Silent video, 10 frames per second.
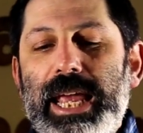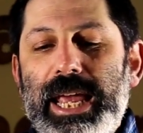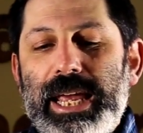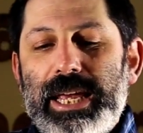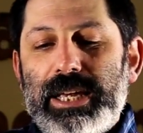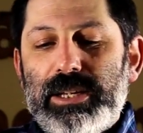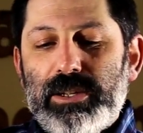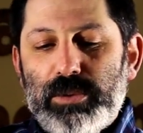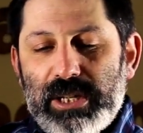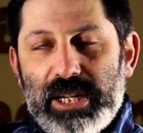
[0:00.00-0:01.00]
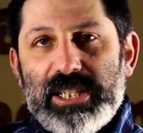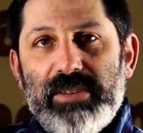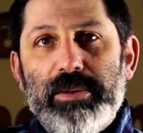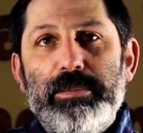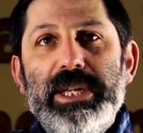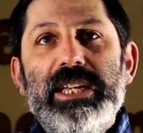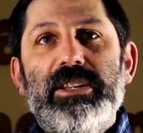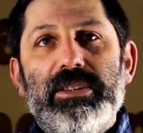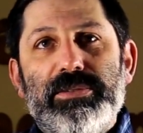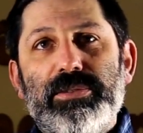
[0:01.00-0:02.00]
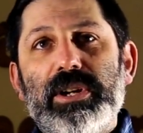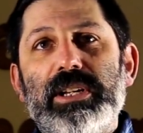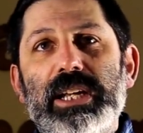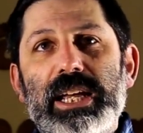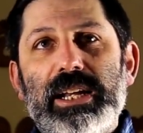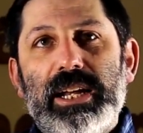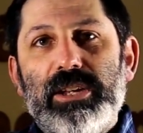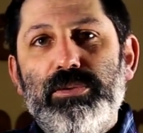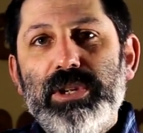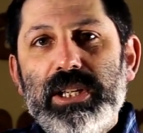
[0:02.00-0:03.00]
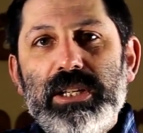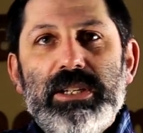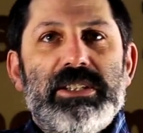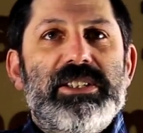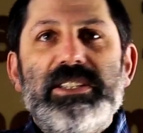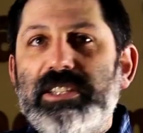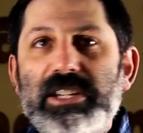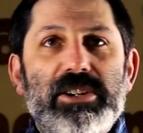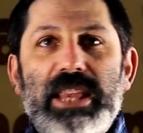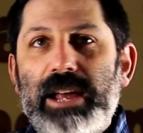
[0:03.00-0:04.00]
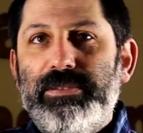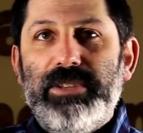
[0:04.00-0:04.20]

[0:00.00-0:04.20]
And with a nice heavy bead in the front, and I could really steer that